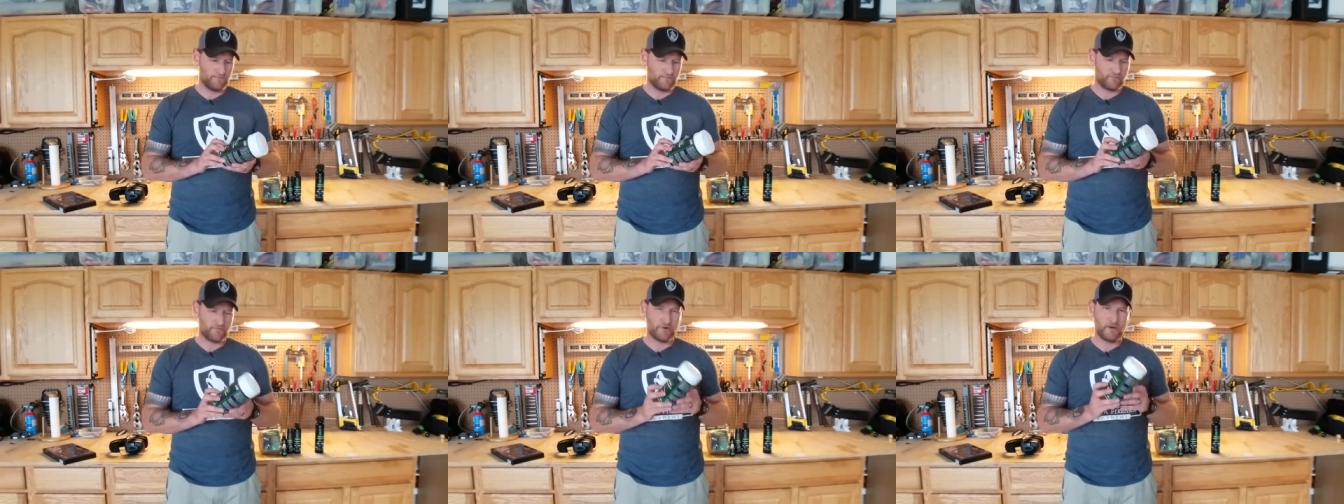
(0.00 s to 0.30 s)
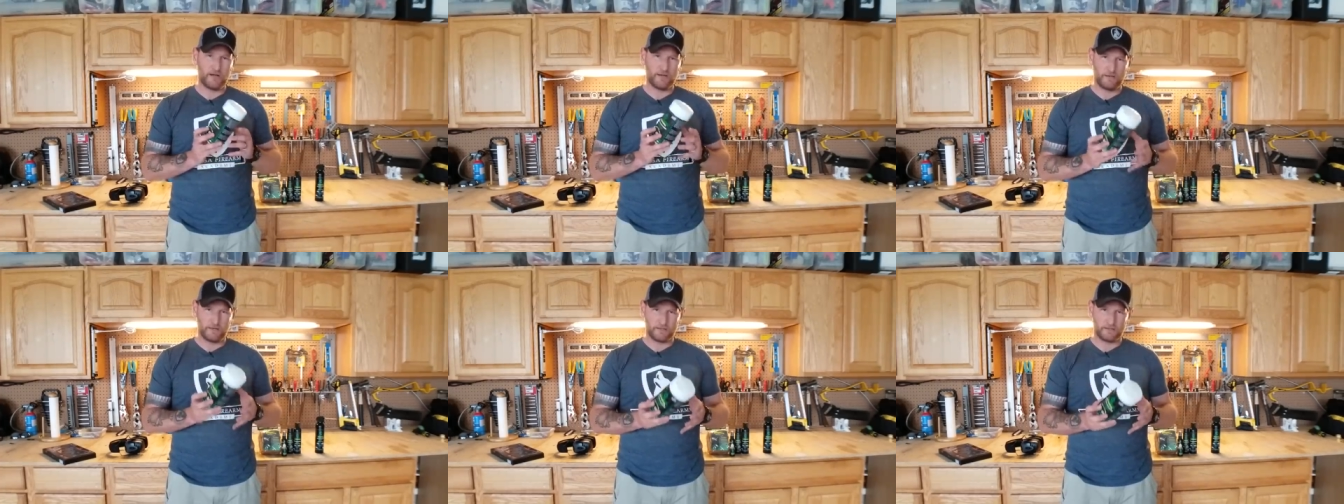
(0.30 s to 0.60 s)

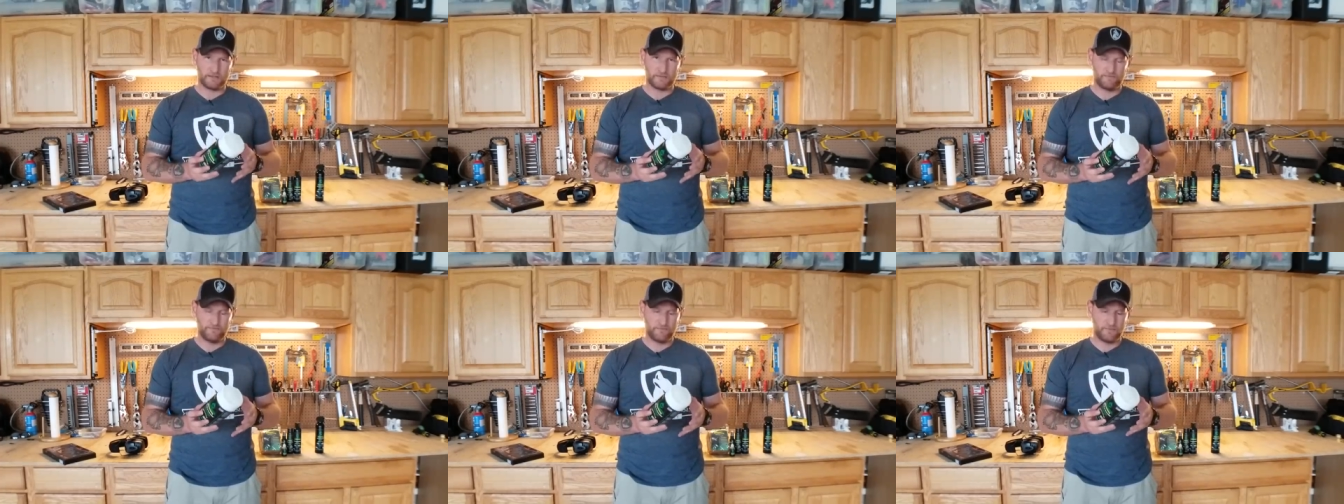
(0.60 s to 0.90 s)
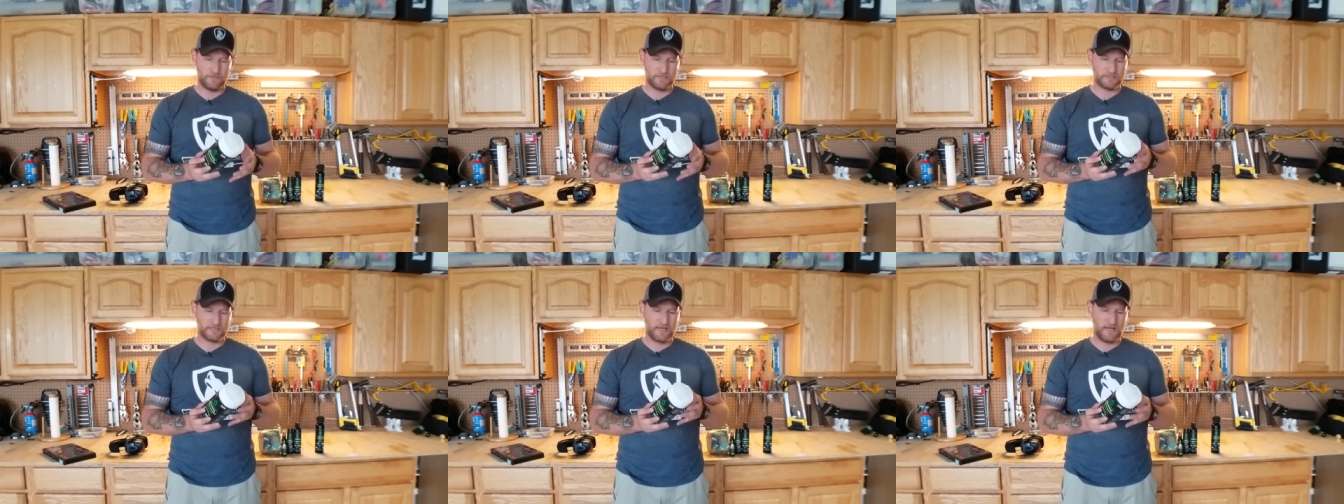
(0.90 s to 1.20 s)
product
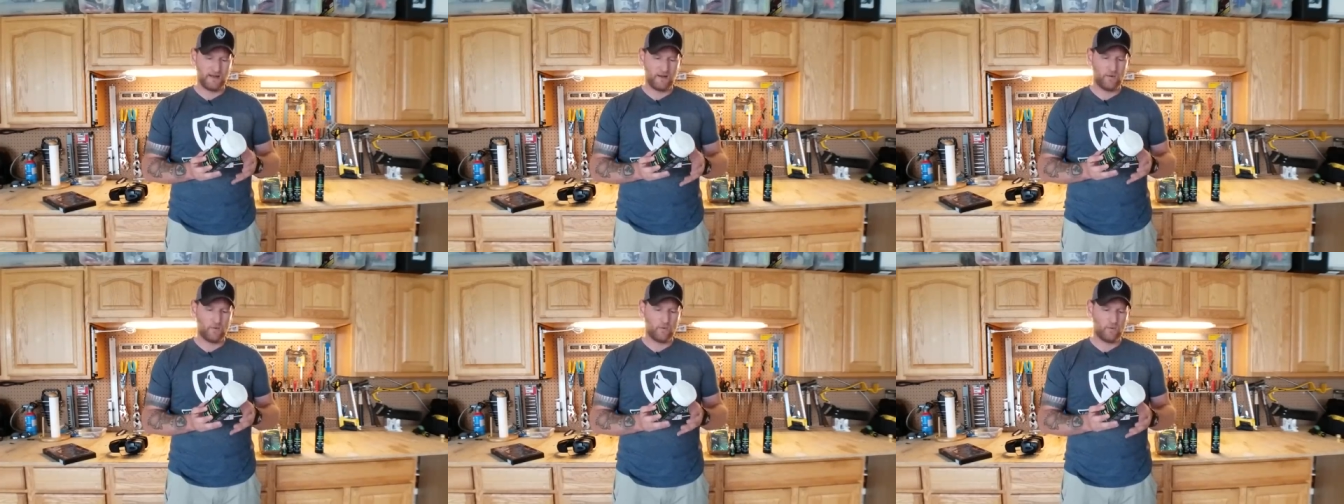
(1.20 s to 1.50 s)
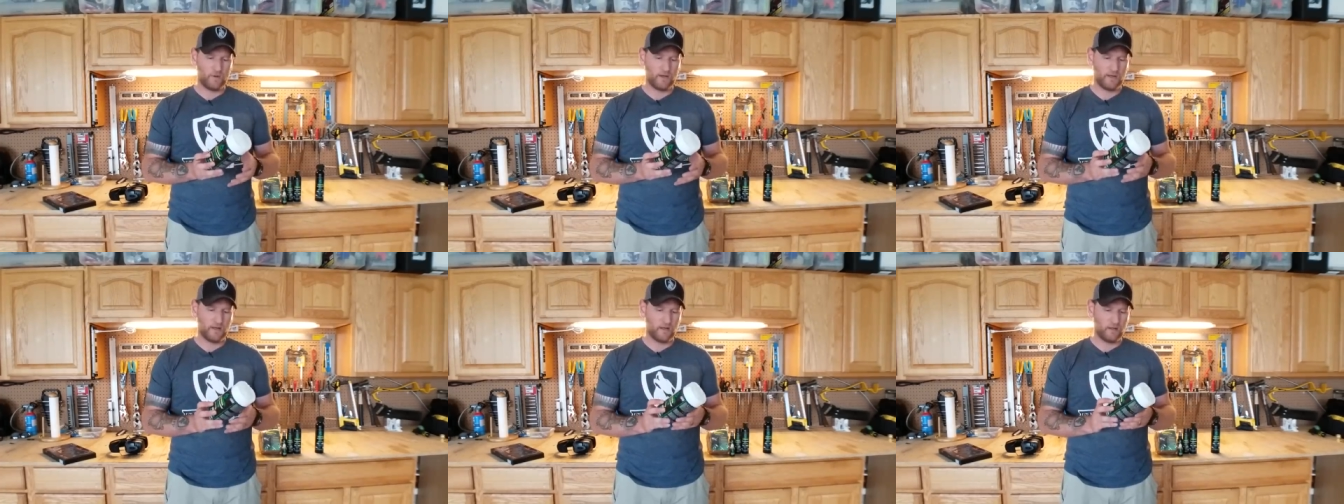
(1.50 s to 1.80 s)
is how
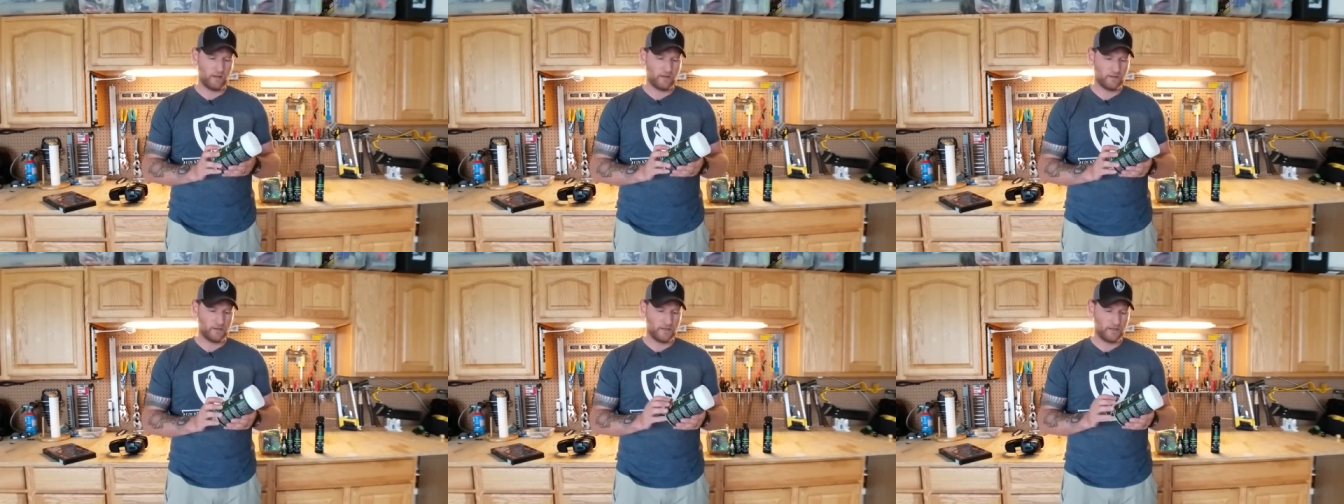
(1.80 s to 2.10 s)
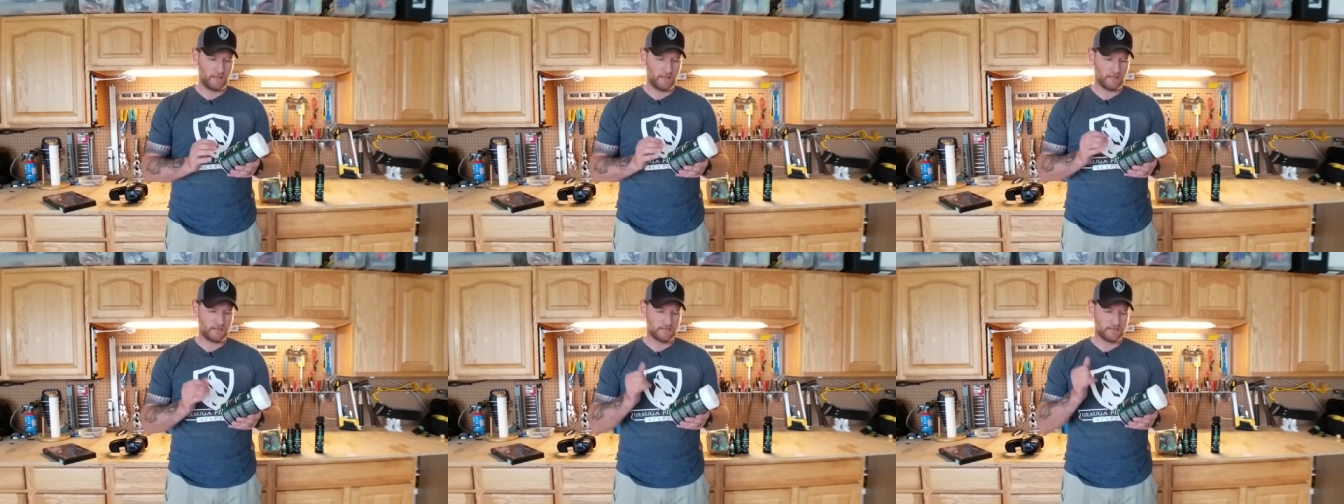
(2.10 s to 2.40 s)
well
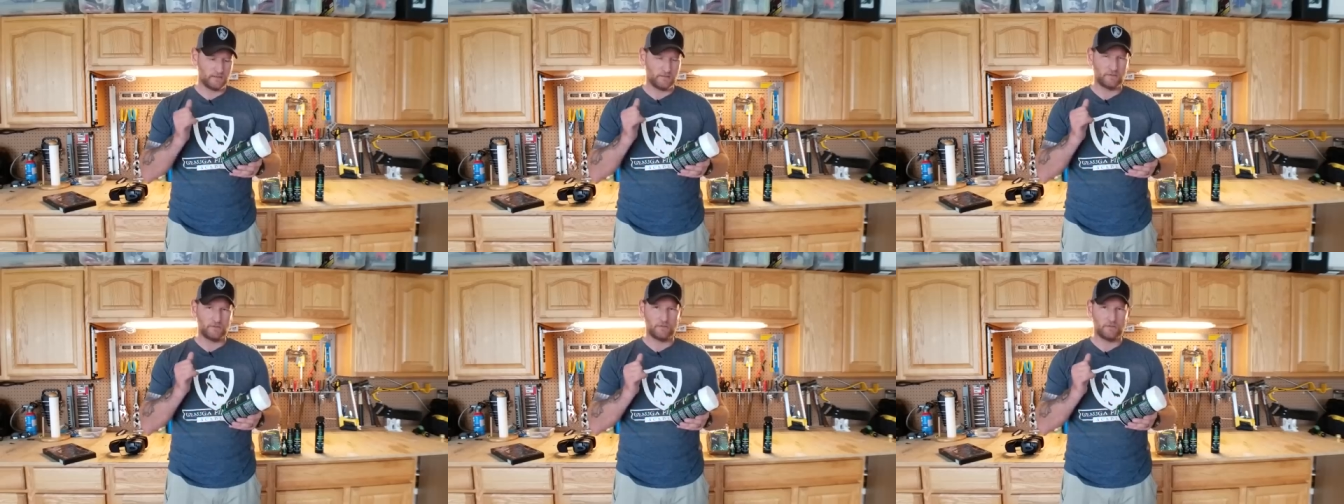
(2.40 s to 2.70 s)
it